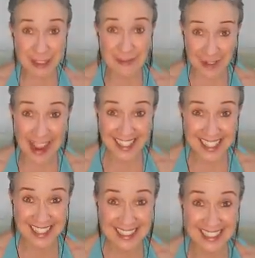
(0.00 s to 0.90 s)
fat,
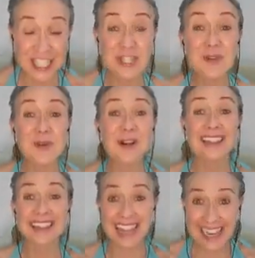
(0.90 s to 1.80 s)
you
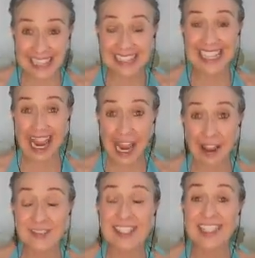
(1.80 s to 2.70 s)
likely
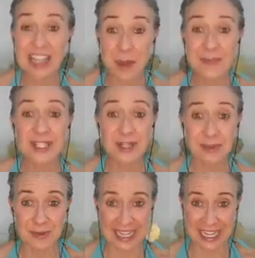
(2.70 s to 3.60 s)
have some
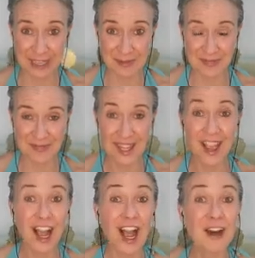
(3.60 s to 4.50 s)
degree
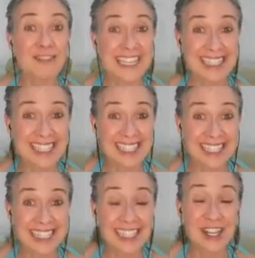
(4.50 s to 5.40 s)
of
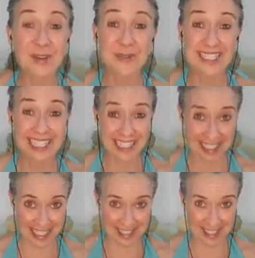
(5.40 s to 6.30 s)
insulin
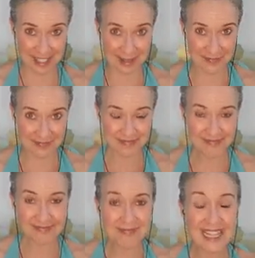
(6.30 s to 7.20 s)
resistance.
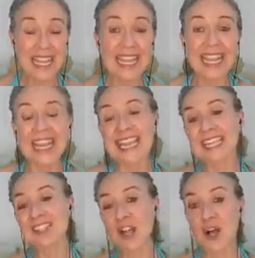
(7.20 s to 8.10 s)

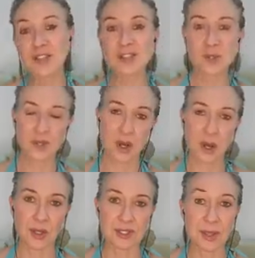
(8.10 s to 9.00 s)
It's also
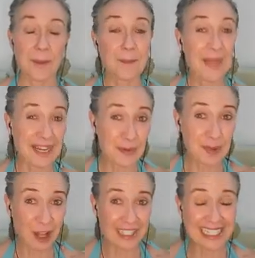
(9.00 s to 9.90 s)
called
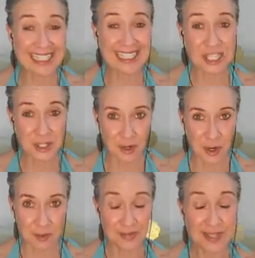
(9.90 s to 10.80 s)
metabolic
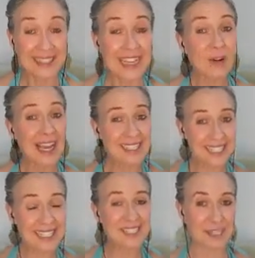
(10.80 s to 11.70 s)
syndrome. Now, I
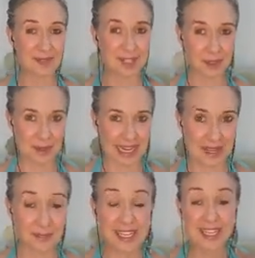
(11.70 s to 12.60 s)
said some degree
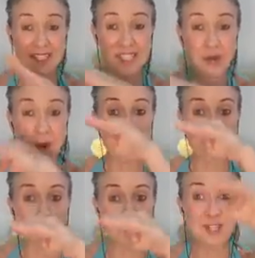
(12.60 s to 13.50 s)
because there are
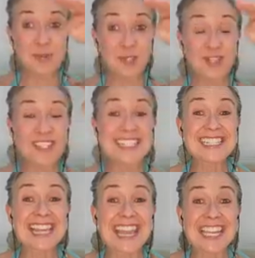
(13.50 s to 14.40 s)
multiple
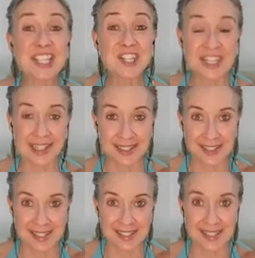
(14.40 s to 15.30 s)

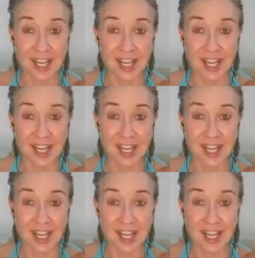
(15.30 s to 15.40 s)
stages